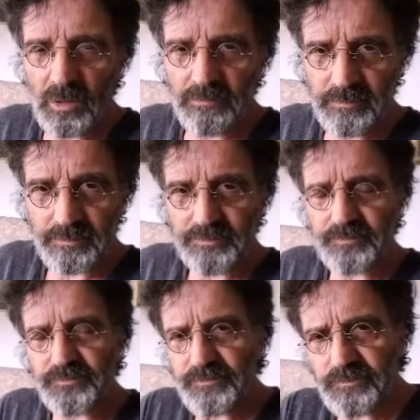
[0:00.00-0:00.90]
That was
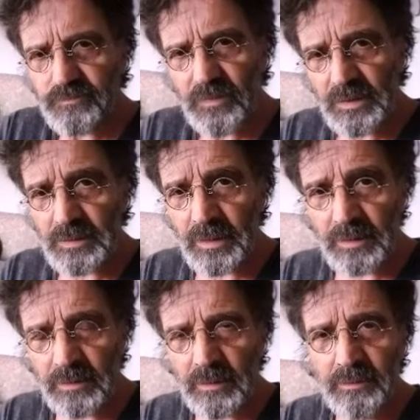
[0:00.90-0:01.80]
the last time
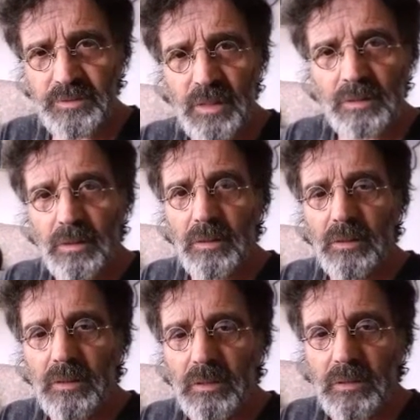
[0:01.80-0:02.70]
that I saw her.
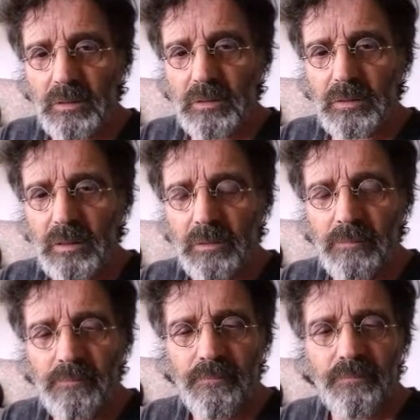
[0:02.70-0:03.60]

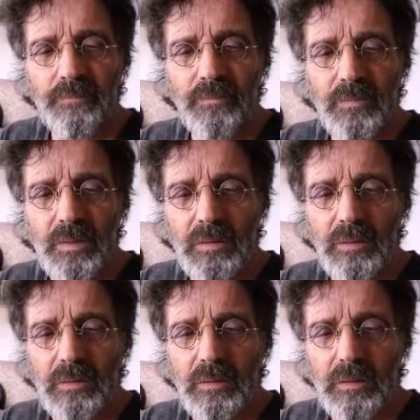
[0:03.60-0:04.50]
Shortly after she
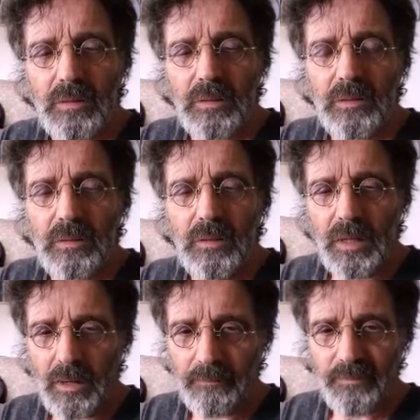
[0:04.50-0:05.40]
died,
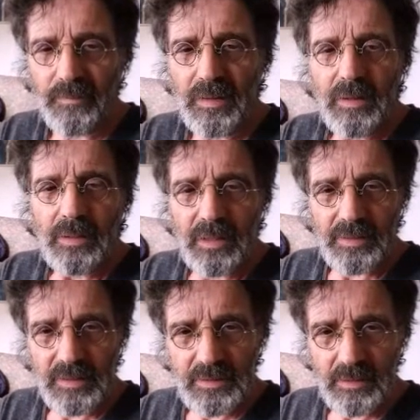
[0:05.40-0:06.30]
she had
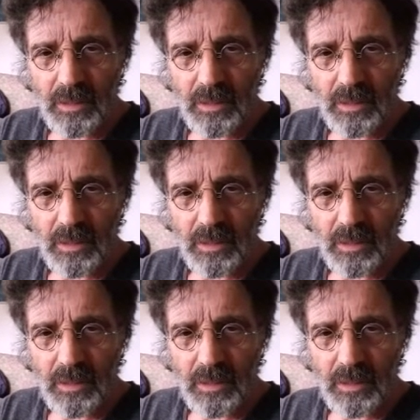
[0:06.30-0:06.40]
cancer.